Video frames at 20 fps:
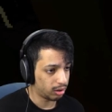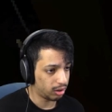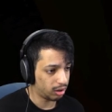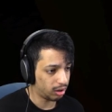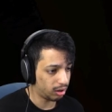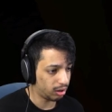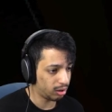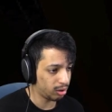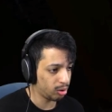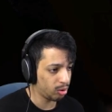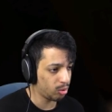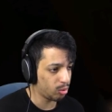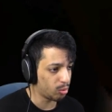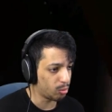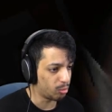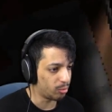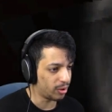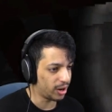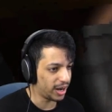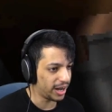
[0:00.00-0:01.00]
Oh
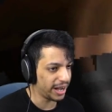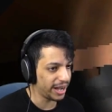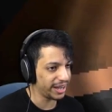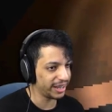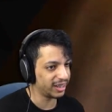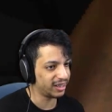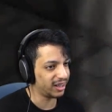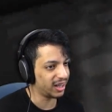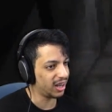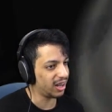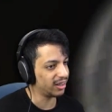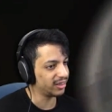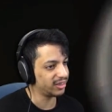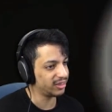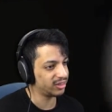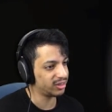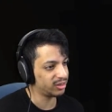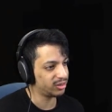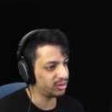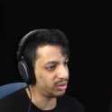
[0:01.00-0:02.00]
my god,
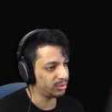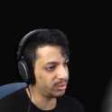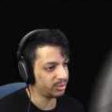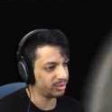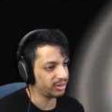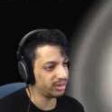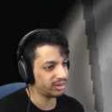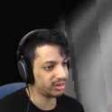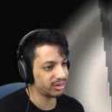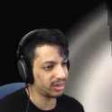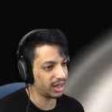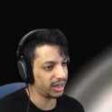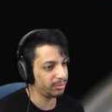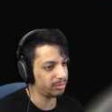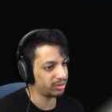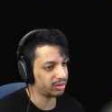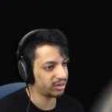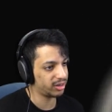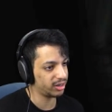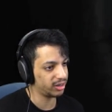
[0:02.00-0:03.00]
this game
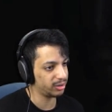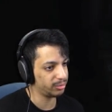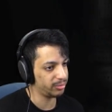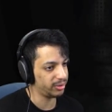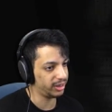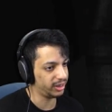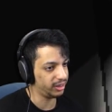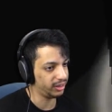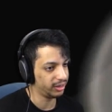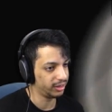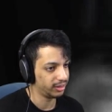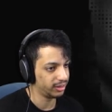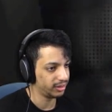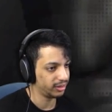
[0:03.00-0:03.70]
is killing me.